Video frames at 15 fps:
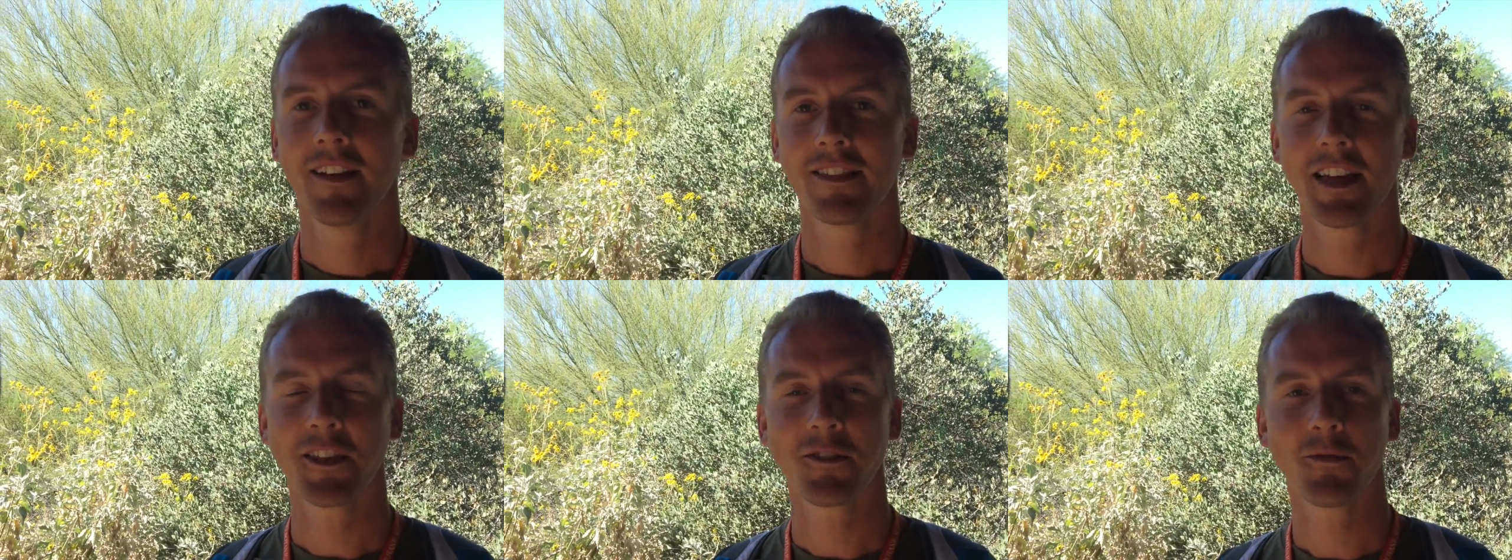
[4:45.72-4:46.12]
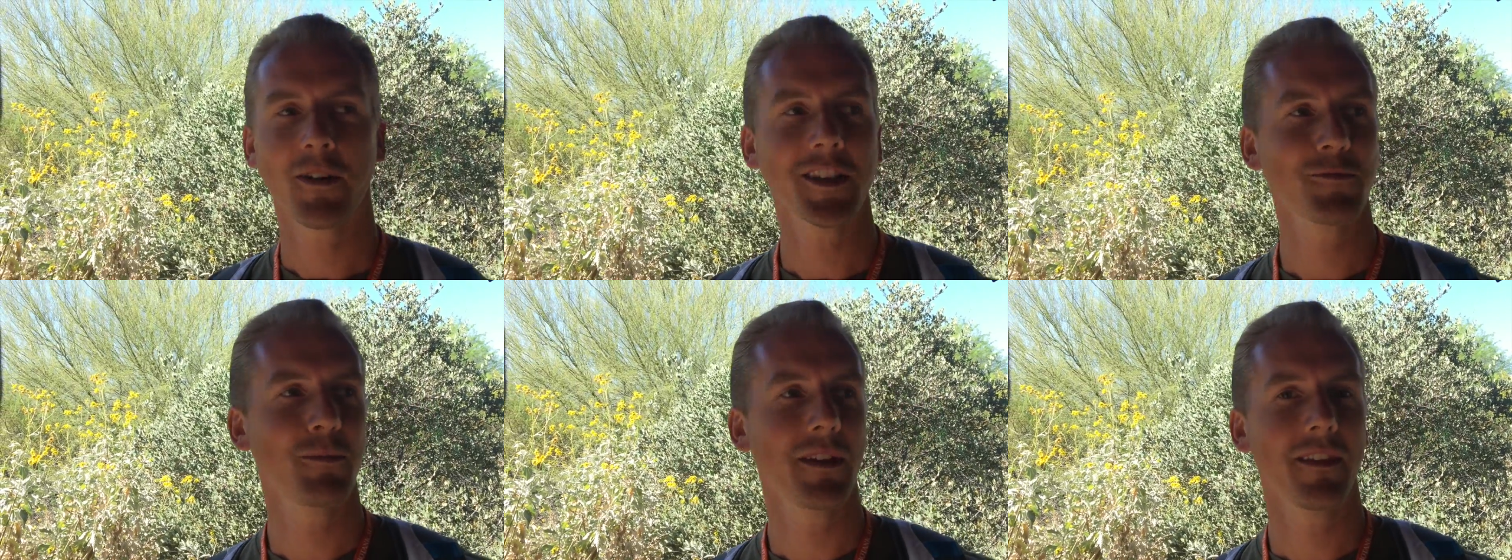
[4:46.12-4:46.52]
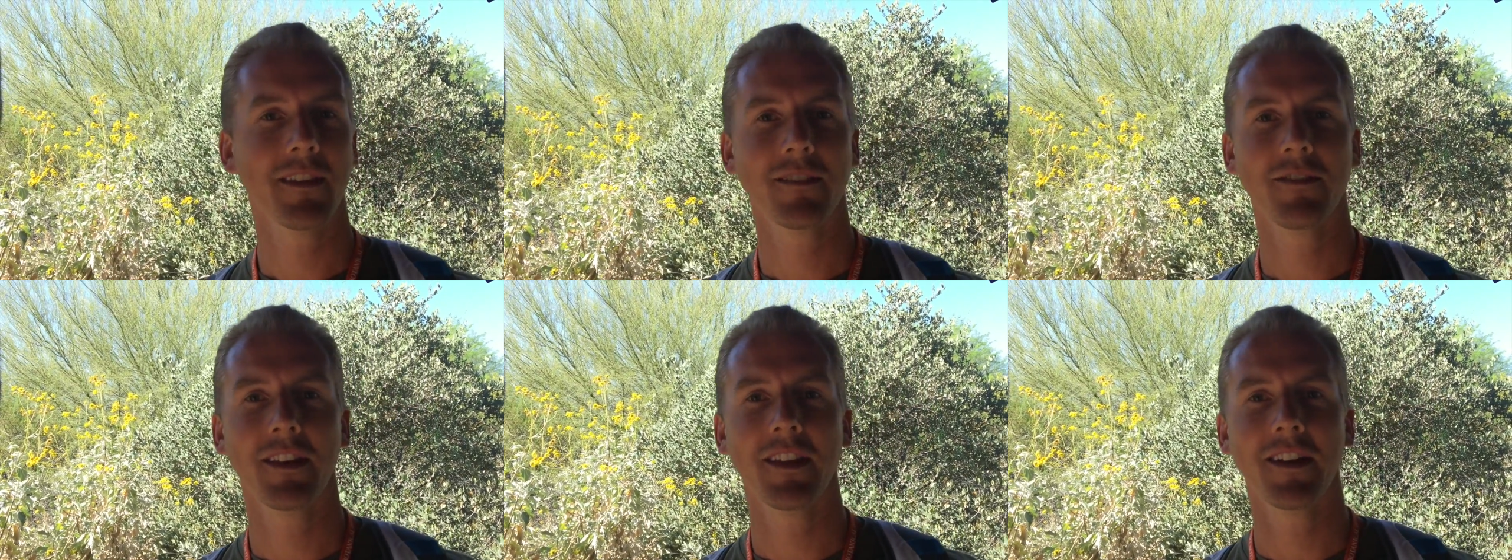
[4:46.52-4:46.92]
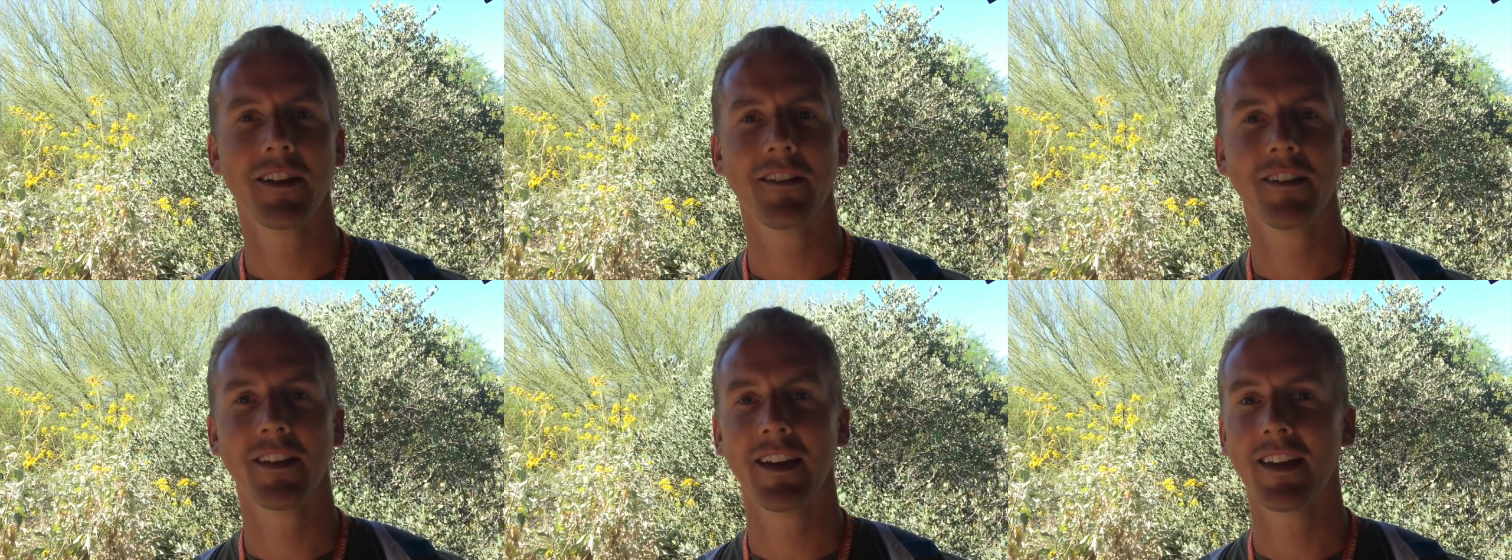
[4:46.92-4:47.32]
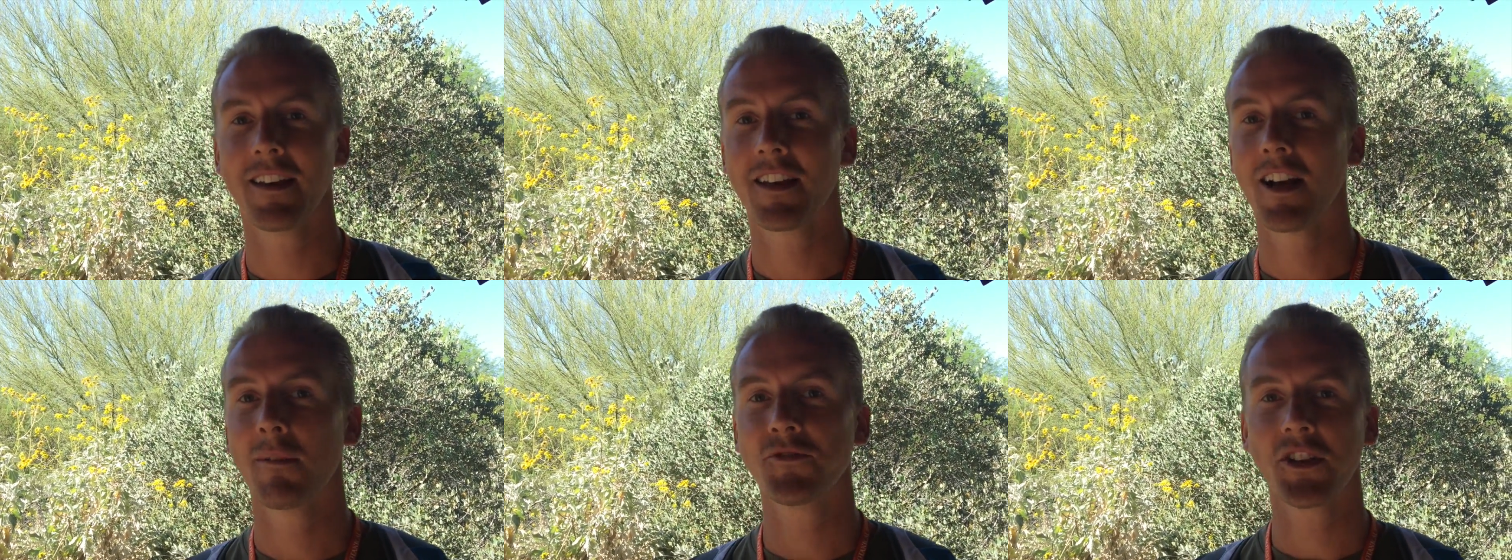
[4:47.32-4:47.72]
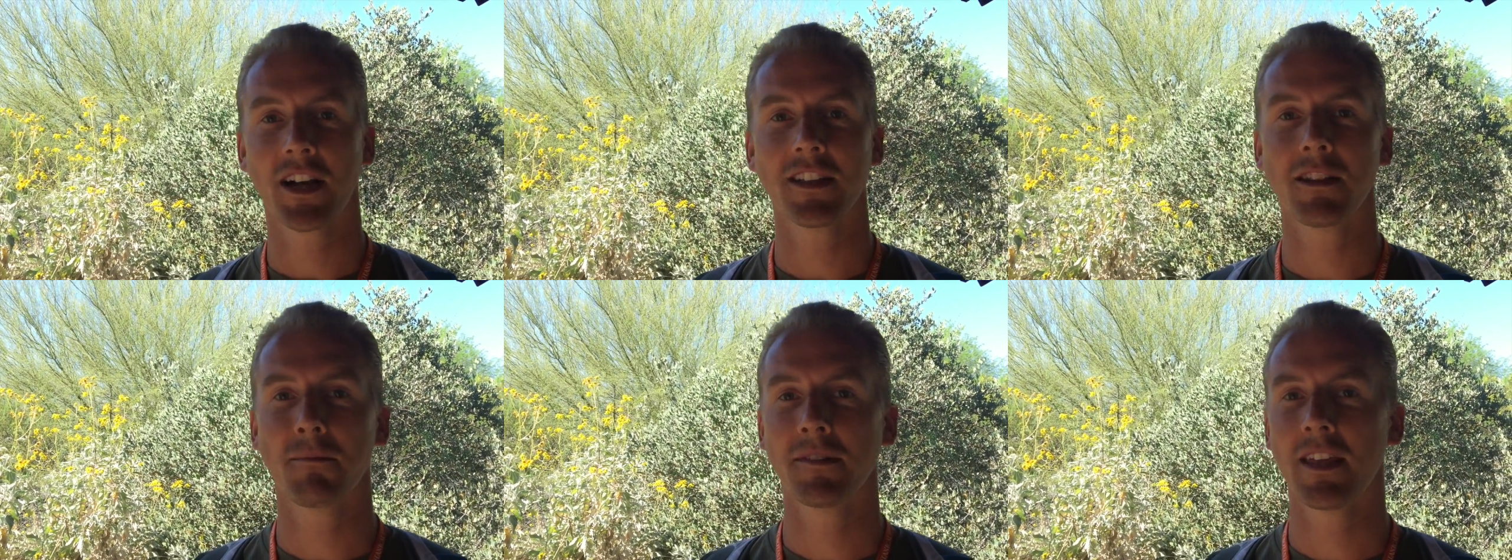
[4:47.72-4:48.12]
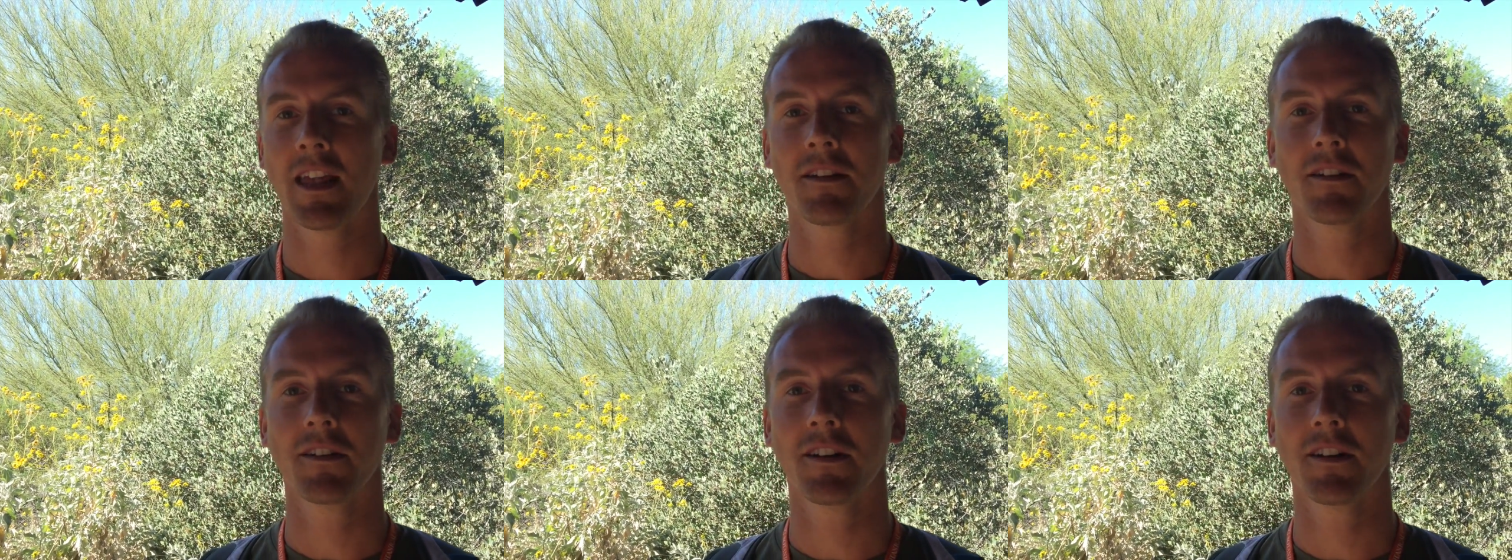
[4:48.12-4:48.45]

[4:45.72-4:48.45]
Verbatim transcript: Thanks for watching this video, and come check out the Botanical